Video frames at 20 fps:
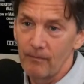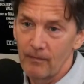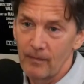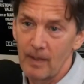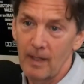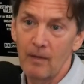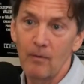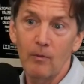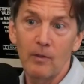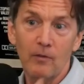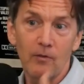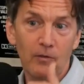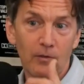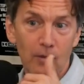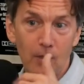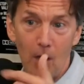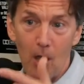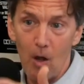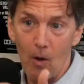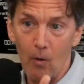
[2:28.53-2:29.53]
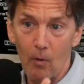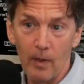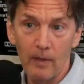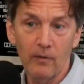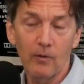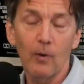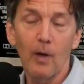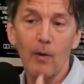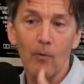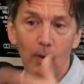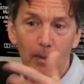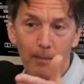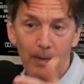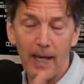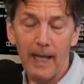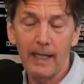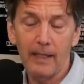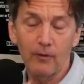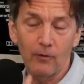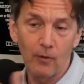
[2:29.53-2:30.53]
And we just know. And so I went
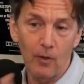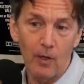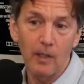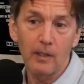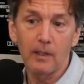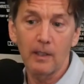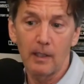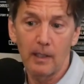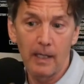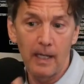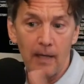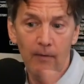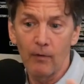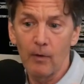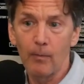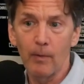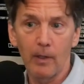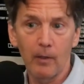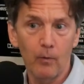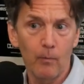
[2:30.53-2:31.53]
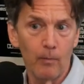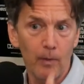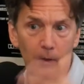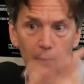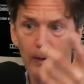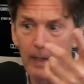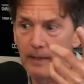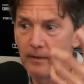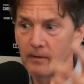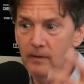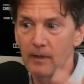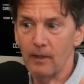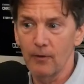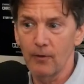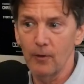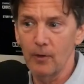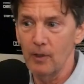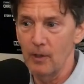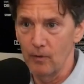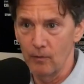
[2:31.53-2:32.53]
back and talked to everybody. Emilio hadn't seen
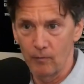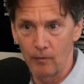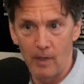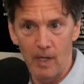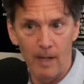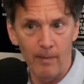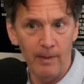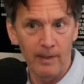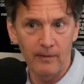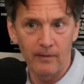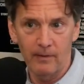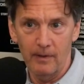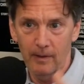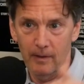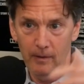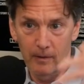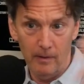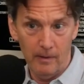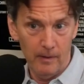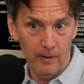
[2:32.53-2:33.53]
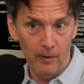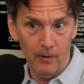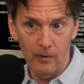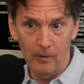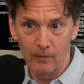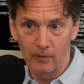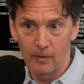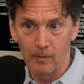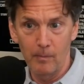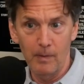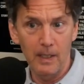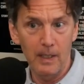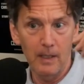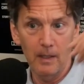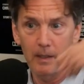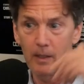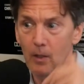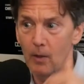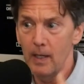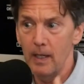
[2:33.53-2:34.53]
30 years. Rob hadn't seen 30 years. Demi,
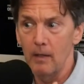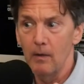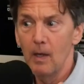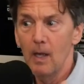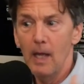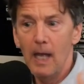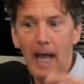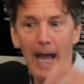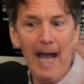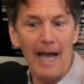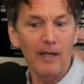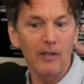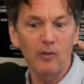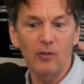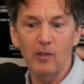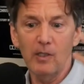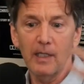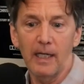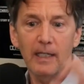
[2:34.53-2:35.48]
you know, Ali Sheedy.